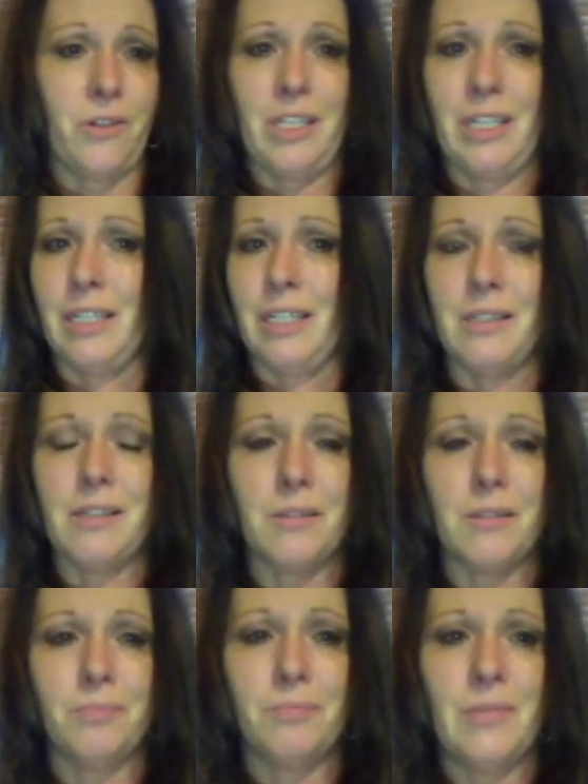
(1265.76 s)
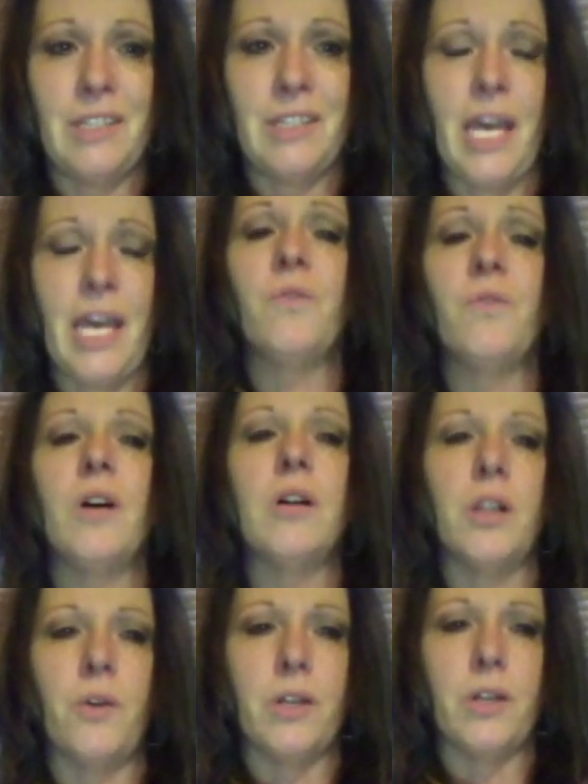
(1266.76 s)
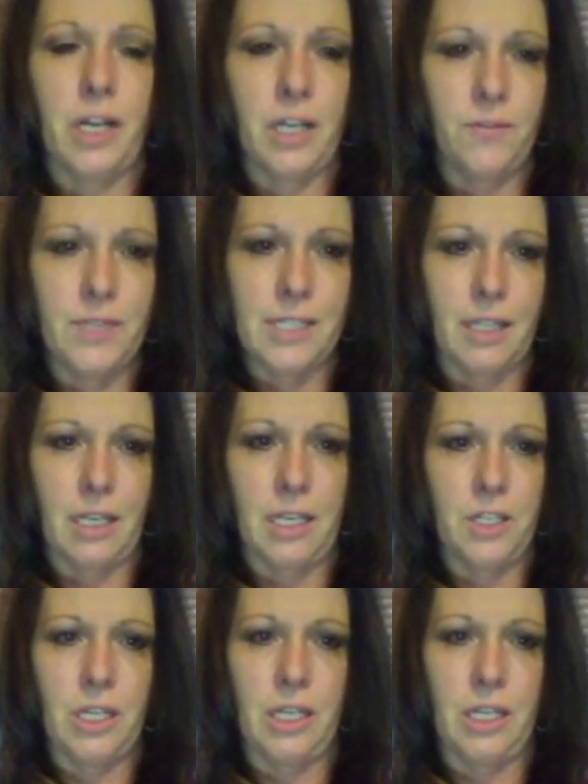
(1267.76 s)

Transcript: is. They have no clue what tardive dyskinesia